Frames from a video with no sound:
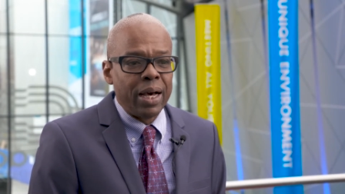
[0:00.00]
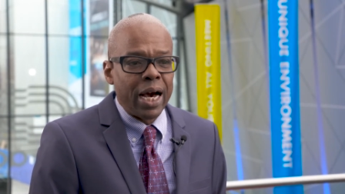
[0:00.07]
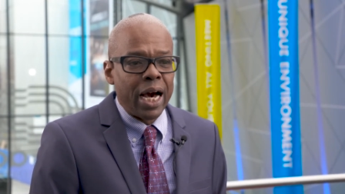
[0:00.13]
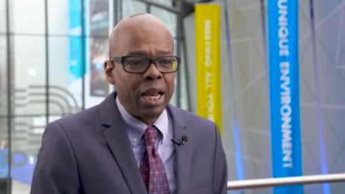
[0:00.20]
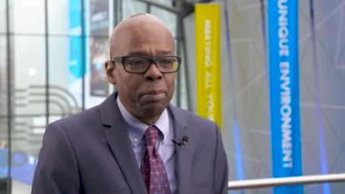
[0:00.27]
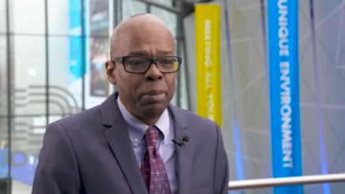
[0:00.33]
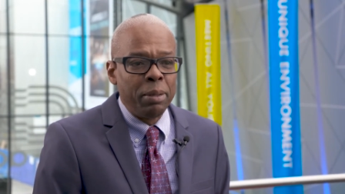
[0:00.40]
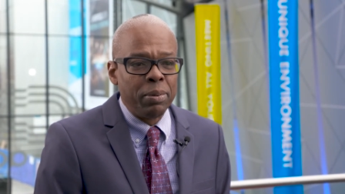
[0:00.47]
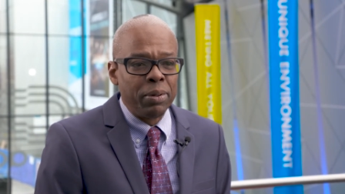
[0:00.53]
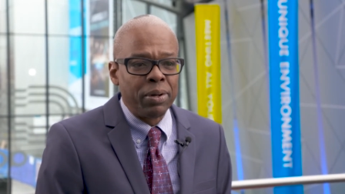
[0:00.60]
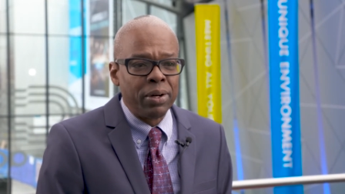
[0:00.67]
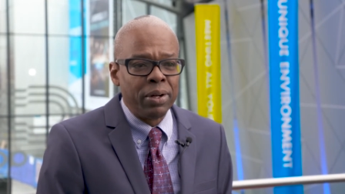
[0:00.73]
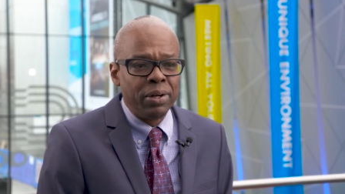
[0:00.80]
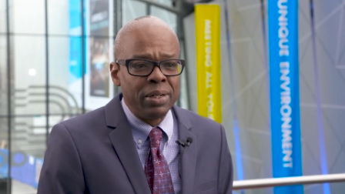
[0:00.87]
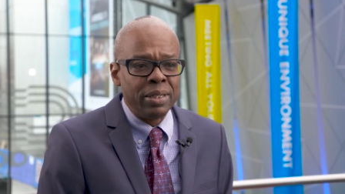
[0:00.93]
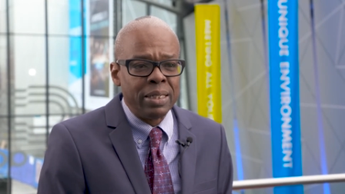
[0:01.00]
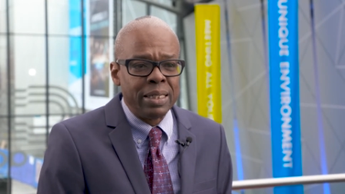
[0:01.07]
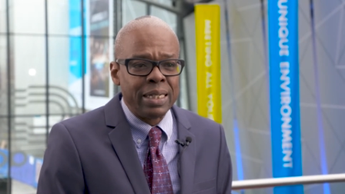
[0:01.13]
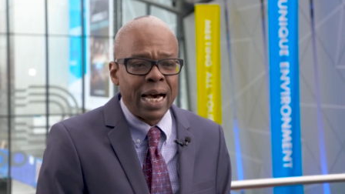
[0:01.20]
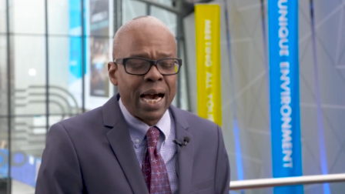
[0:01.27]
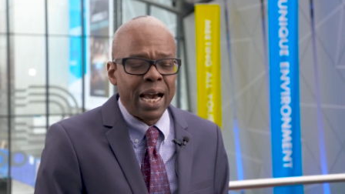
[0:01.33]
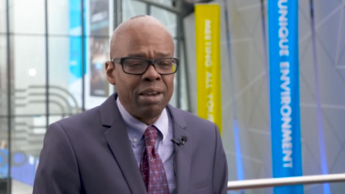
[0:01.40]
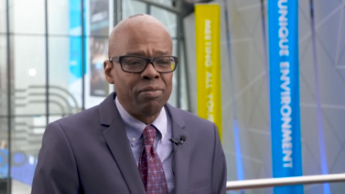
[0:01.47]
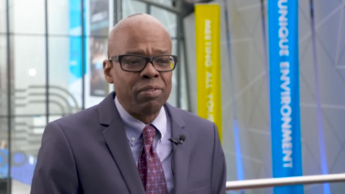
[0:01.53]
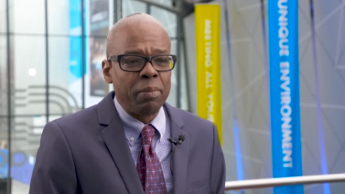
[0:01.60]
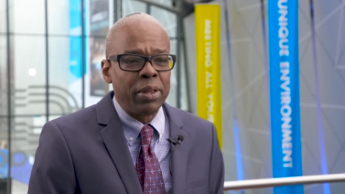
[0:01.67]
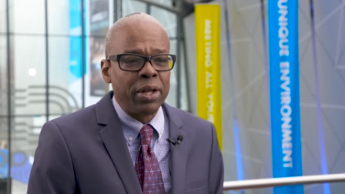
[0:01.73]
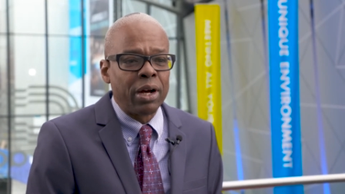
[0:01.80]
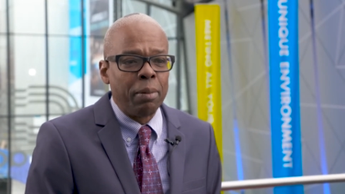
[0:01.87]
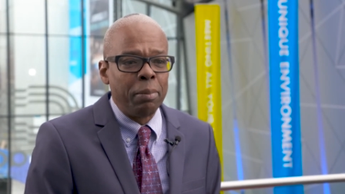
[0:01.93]
and people could die
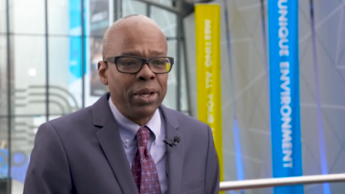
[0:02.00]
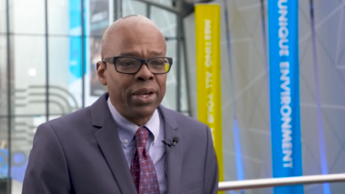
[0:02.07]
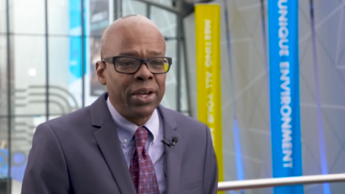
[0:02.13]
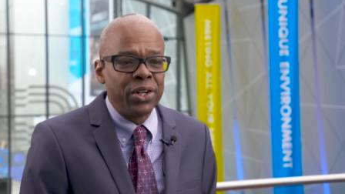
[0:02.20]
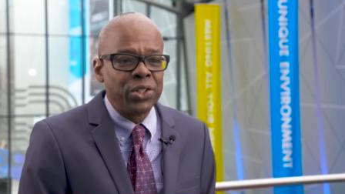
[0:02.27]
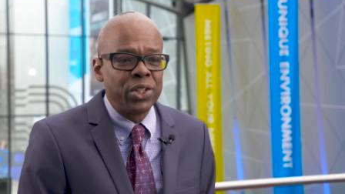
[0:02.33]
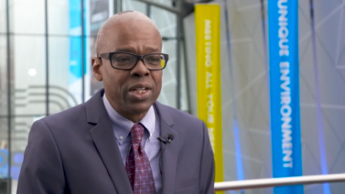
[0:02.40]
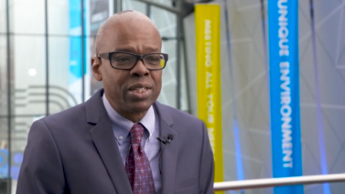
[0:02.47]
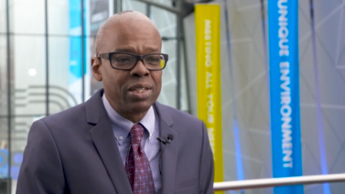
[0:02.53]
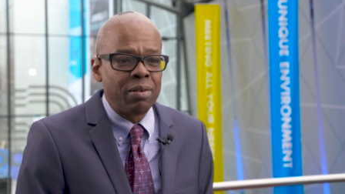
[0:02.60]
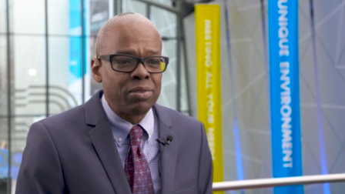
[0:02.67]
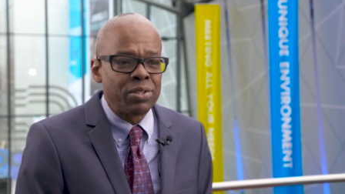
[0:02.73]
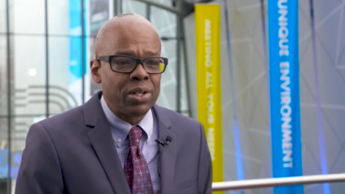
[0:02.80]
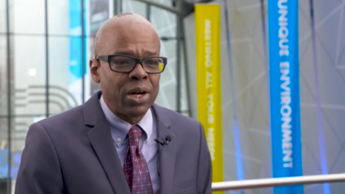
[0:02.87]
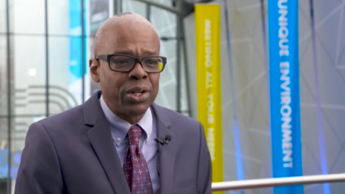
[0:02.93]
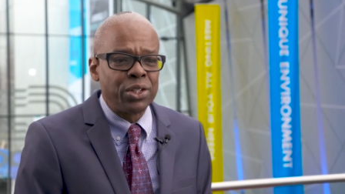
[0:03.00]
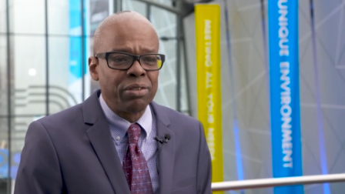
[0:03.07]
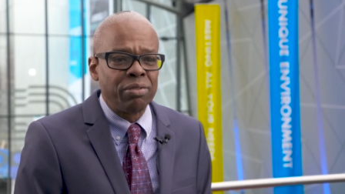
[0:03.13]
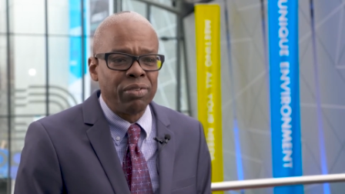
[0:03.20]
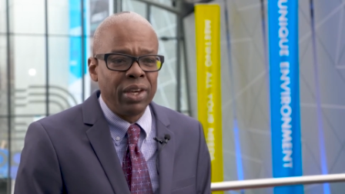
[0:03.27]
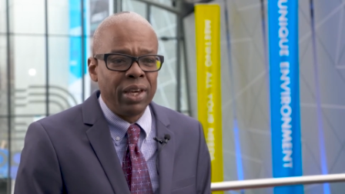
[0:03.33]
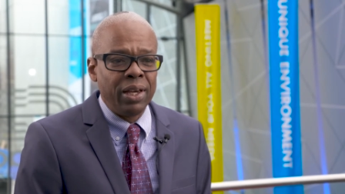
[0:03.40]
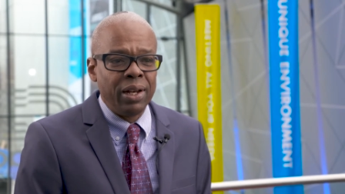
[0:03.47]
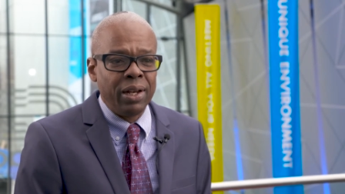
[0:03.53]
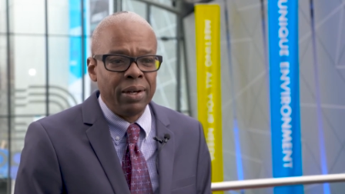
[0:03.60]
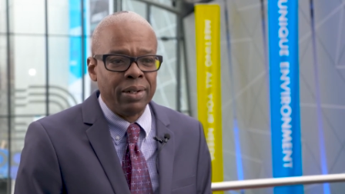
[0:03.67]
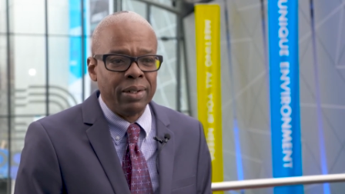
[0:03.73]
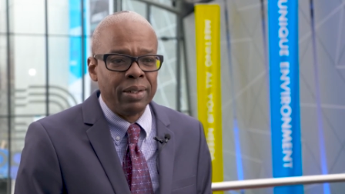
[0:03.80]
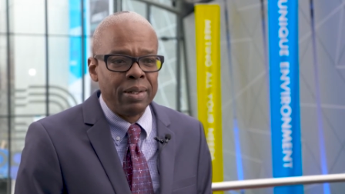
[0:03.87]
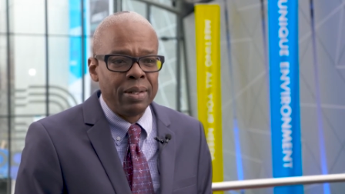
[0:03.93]
from the complications of such
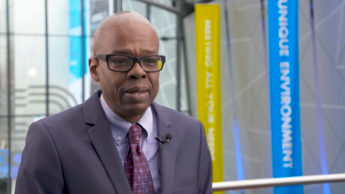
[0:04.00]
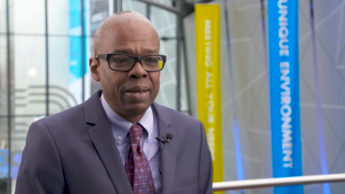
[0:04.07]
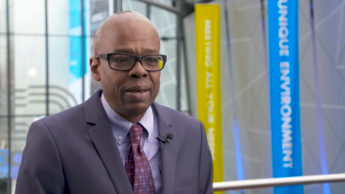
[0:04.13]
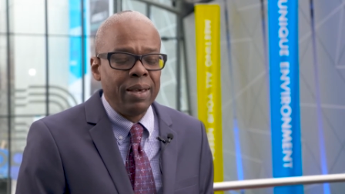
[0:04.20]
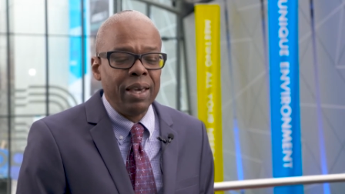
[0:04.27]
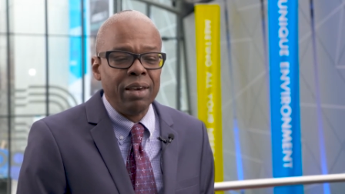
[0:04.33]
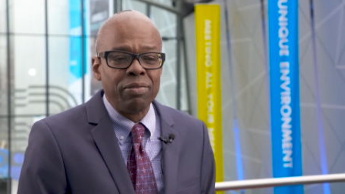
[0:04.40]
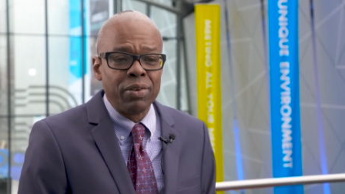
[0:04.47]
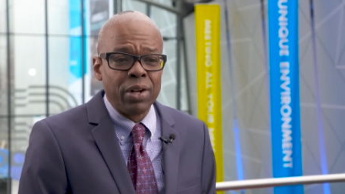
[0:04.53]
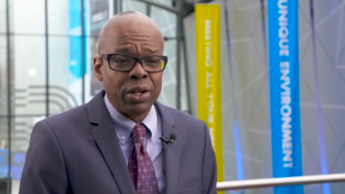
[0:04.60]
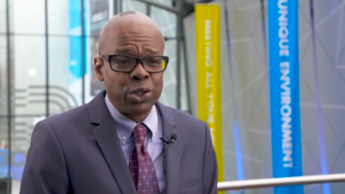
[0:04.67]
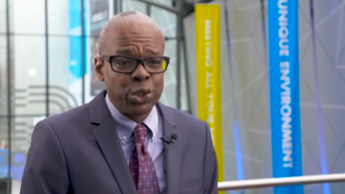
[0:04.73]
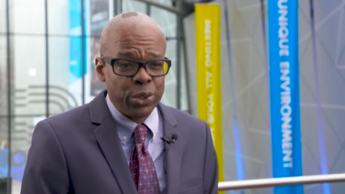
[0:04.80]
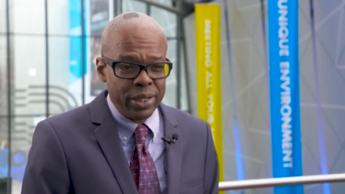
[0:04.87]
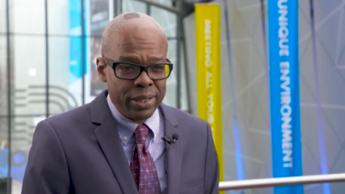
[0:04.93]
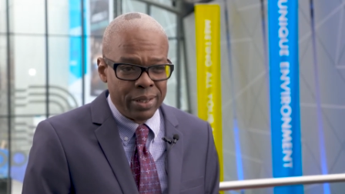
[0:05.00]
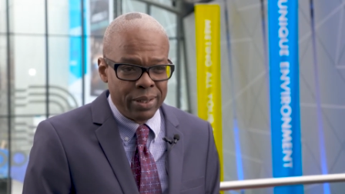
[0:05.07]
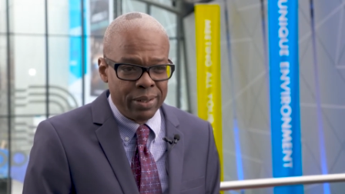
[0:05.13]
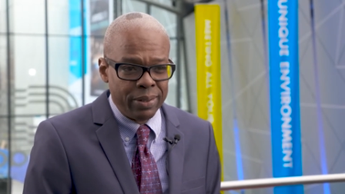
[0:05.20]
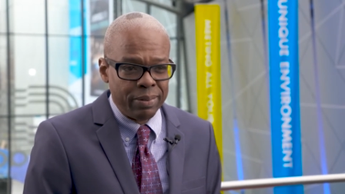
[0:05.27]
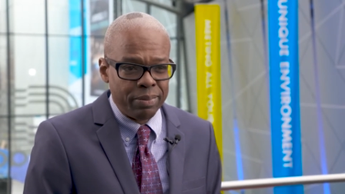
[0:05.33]
failure if not treated.